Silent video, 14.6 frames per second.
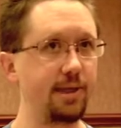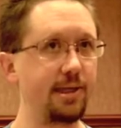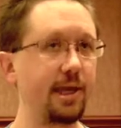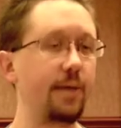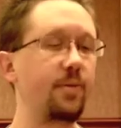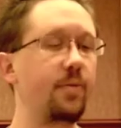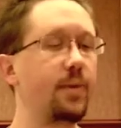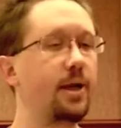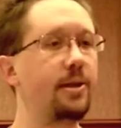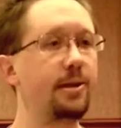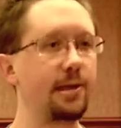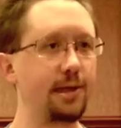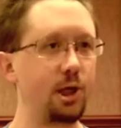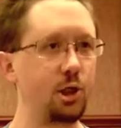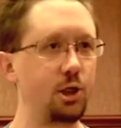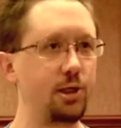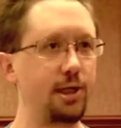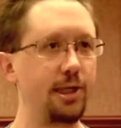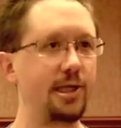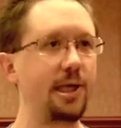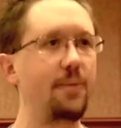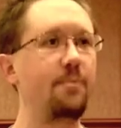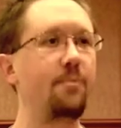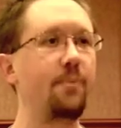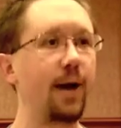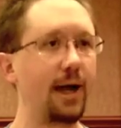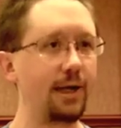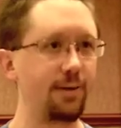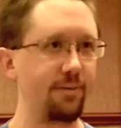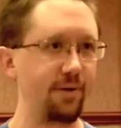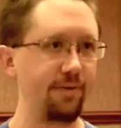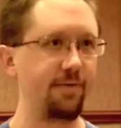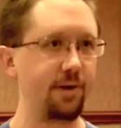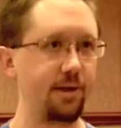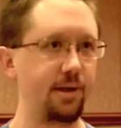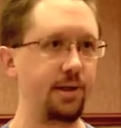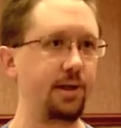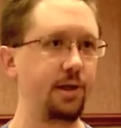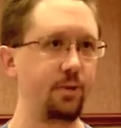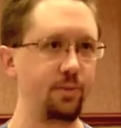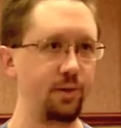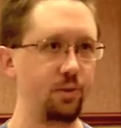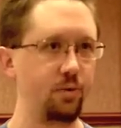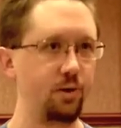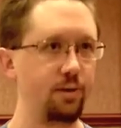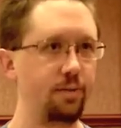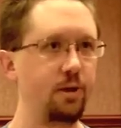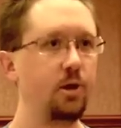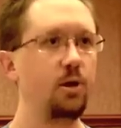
statement made in the session is it might be fixed in SP1.